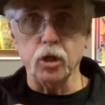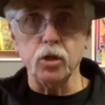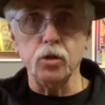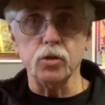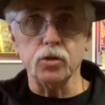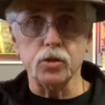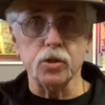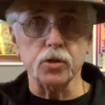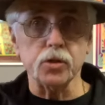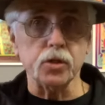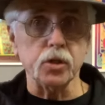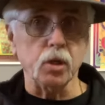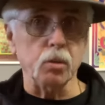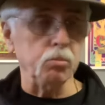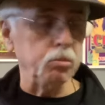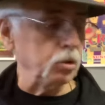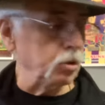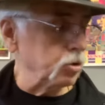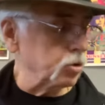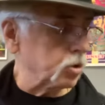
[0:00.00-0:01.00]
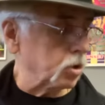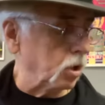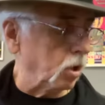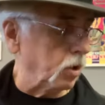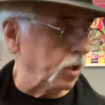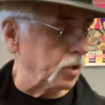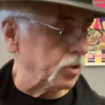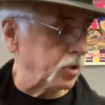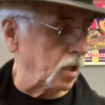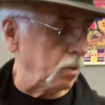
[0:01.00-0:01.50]
use this in a blues
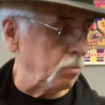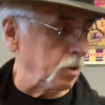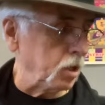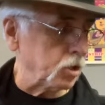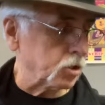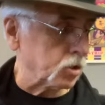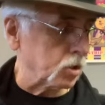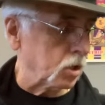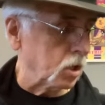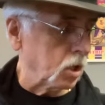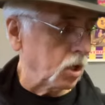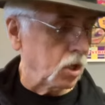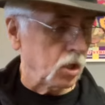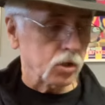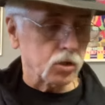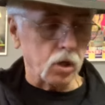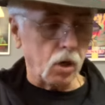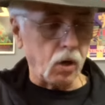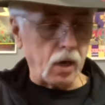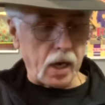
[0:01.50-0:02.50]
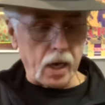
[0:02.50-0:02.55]
show, as I mentioned. So